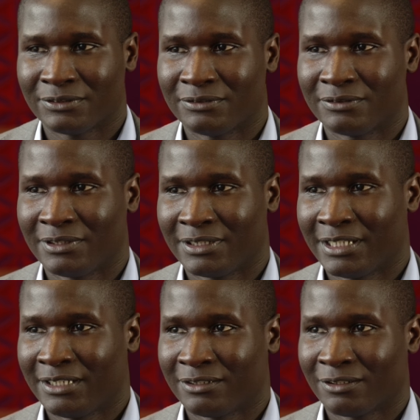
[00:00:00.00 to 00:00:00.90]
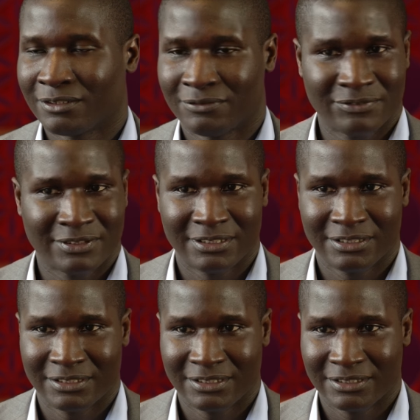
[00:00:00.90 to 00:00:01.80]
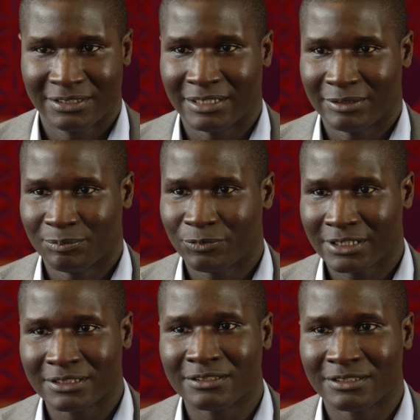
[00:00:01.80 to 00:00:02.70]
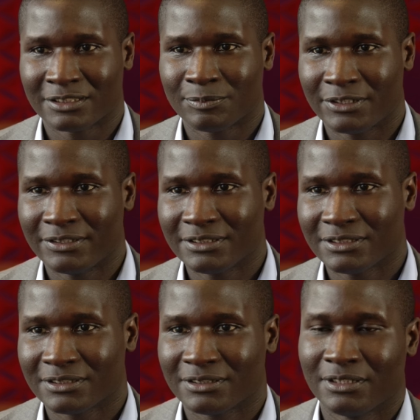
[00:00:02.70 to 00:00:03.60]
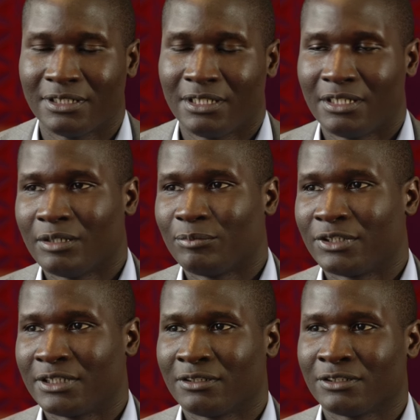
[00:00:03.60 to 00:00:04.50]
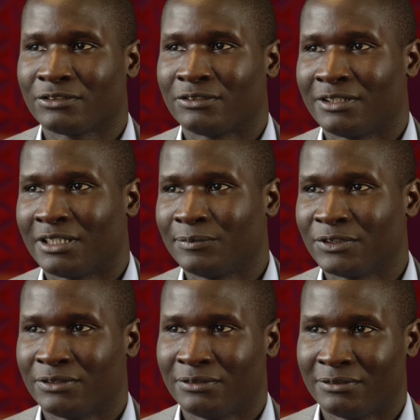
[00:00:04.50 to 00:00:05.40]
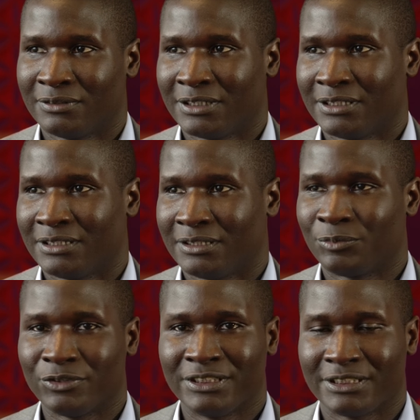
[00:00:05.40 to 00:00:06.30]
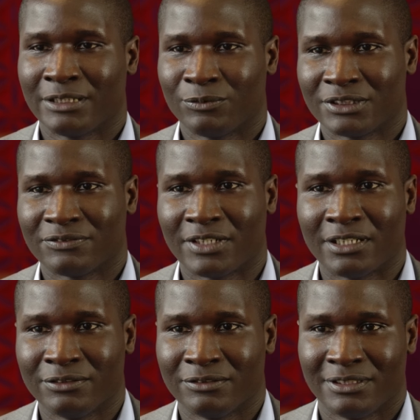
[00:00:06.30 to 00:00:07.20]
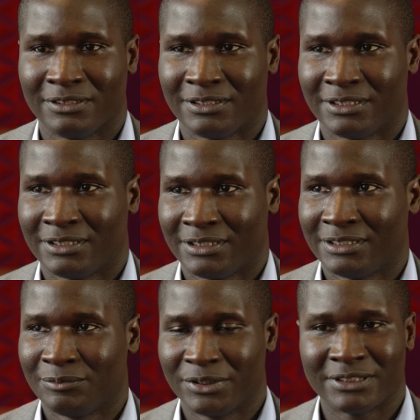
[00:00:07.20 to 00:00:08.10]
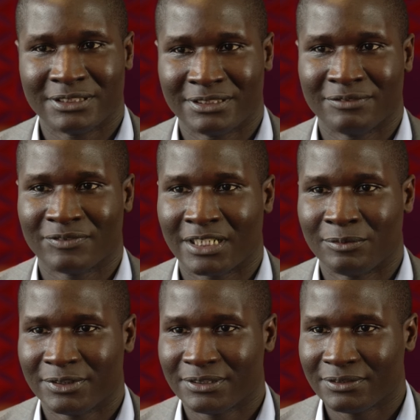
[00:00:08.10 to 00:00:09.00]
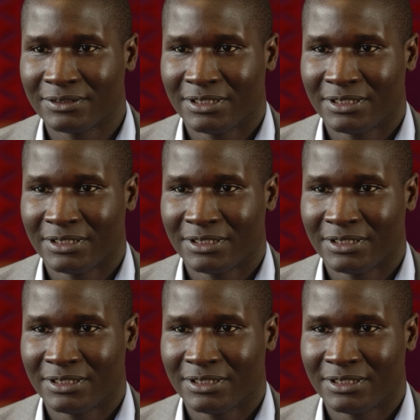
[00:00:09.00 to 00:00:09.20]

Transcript: you gain a lot of practical experience, but it also helps you appreciate what's valued in a business environment.